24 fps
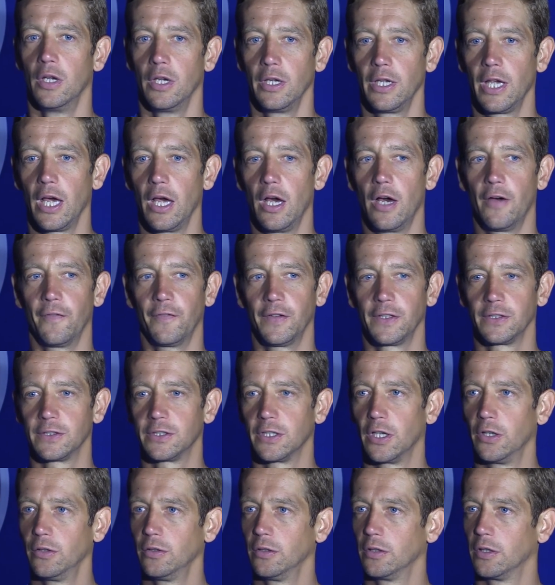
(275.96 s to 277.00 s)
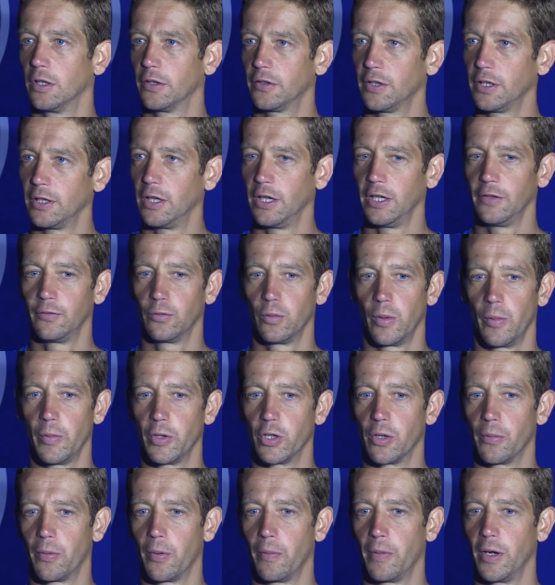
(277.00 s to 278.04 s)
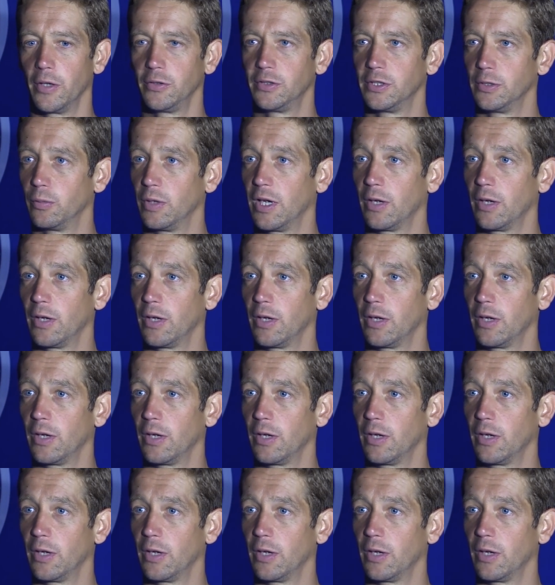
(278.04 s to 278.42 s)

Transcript: Yeah, I think so. I think that even when we got promoted,